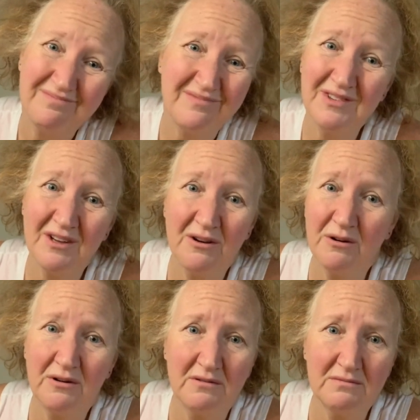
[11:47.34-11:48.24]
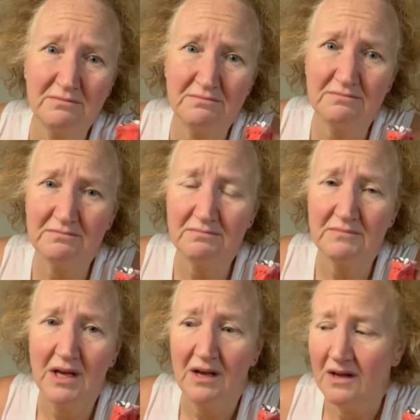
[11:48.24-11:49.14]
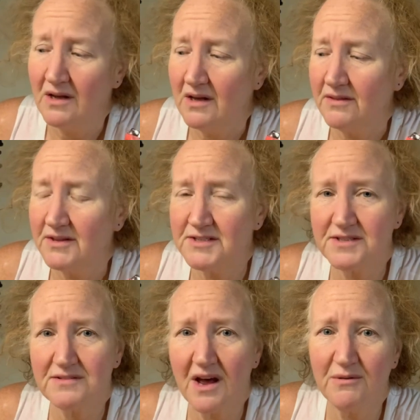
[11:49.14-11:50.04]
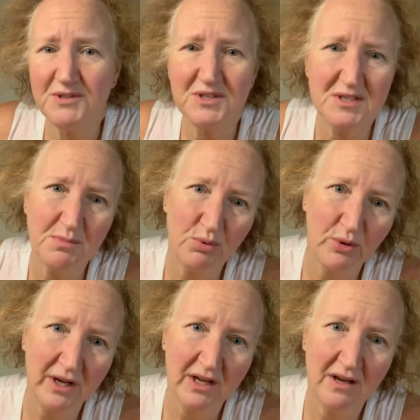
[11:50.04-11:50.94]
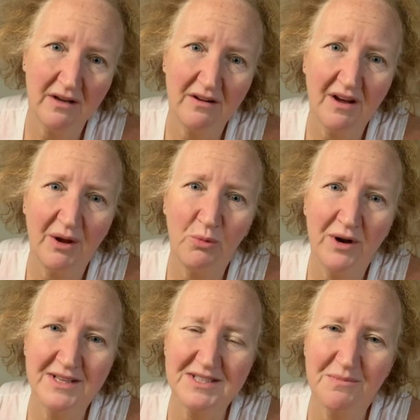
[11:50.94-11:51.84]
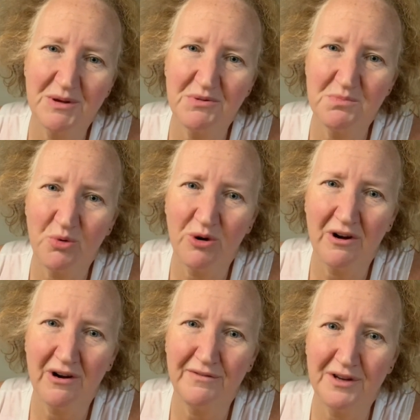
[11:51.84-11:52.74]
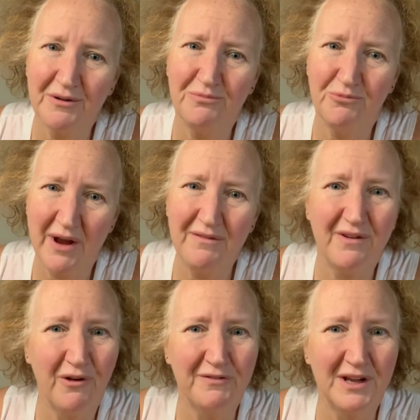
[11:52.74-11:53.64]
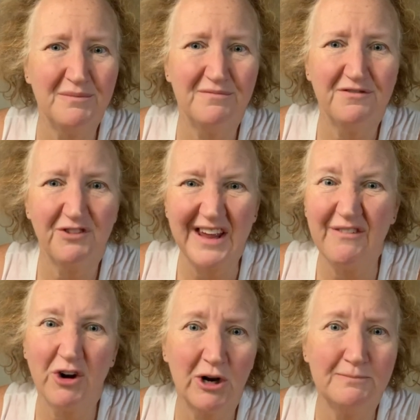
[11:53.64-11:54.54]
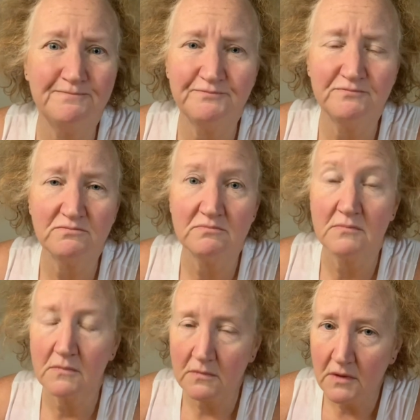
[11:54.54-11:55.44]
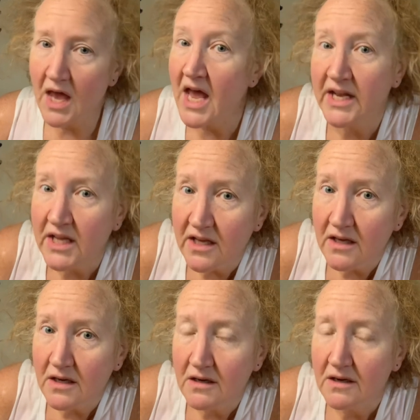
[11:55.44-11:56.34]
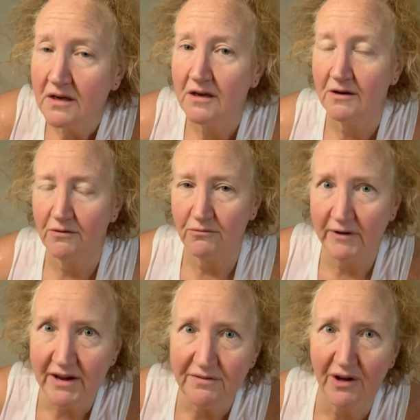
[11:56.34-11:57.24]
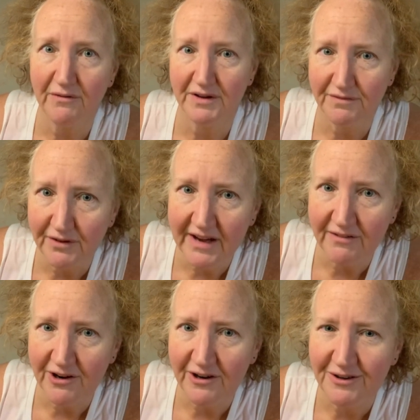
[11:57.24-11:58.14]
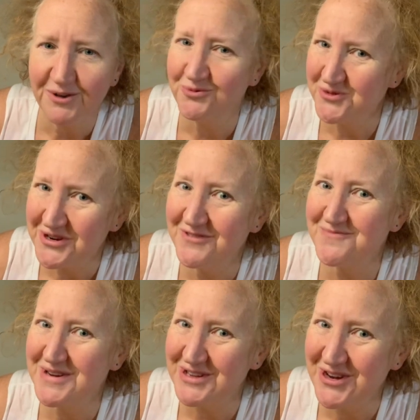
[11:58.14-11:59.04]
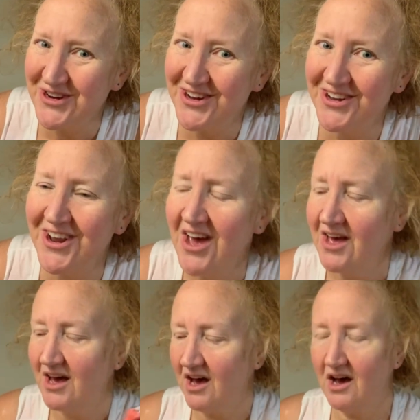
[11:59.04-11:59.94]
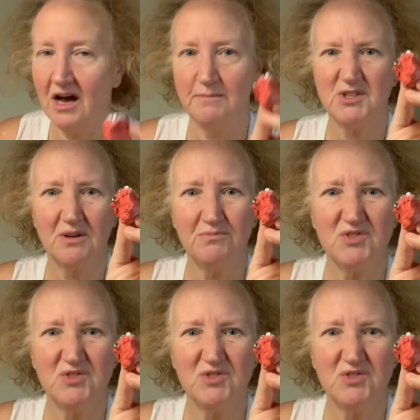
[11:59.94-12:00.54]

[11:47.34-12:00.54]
no, this, I was disappointed. I wanted something with more of a red velvet flavor. Any red velvet flavor would have been good. So I'm